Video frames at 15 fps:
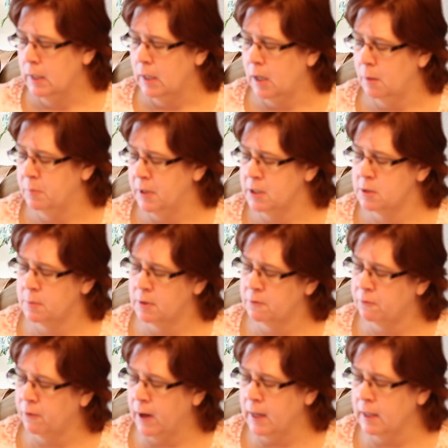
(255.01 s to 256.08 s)
Benjamin
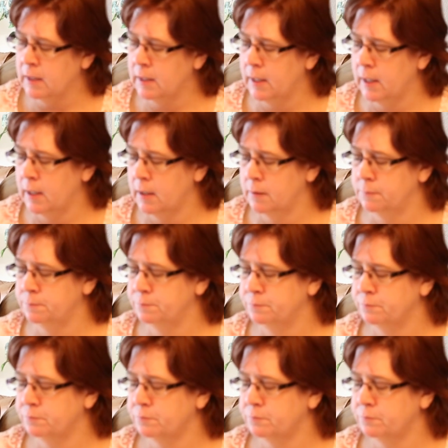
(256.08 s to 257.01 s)
Franklin.